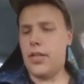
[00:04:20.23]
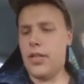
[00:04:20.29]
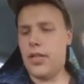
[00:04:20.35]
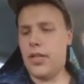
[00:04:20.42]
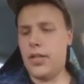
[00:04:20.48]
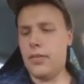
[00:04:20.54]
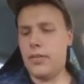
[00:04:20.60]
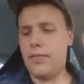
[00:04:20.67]

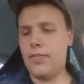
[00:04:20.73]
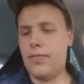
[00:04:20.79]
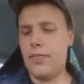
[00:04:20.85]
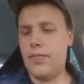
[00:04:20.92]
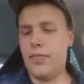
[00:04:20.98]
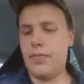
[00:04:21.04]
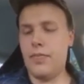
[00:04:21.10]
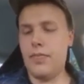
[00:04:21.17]

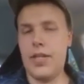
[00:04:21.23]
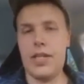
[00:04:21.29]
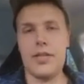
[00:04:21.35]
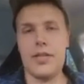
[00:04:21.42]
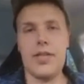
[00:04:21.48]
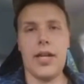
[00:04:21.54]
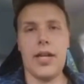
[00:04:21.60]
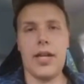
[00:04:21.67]
The
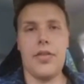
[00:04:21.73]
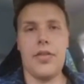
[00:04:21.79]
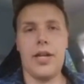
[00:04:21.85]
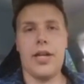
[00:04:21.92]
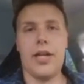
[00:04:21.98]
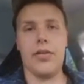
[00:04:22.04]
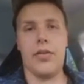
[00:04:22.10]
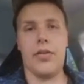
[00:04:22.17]
second
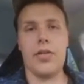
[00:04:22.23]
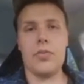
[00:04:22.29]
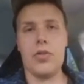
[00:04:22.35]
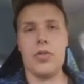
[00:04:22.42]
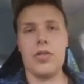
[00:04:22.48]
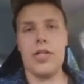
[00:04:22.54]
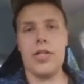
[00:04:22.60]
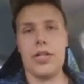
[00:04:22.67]
thing I noticed,
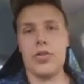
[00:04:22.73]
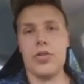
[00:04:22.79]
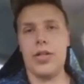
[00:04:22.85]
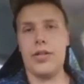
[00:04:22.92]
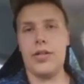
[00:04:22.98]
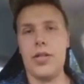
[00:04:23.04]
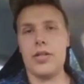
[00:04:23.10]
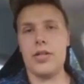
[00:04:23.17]
which is
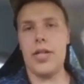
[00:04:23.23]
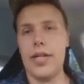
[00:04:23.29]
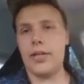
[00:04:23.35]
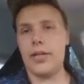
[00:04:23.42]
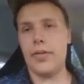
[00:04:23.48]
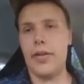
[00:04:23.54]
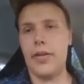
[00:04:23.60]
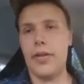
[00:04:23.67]
actually on this
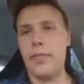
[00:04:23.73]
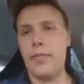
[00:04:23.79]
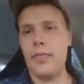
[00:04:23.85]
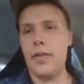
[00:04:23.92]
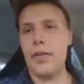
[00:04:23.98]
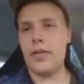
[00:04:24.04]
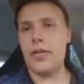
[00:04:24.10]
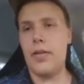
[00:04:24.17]
diagram,
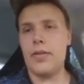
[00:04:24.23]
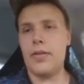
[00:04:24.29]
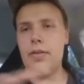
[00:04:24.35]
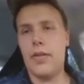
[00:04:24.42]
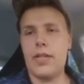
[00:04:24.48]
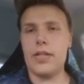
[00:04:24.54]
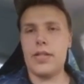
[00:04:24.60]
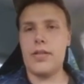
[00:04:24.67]

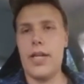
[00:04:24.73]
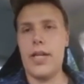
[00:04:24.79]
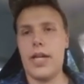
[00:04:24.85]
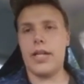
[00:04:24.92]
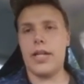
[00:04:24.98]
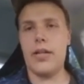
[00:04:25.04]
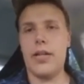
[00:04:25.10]
is that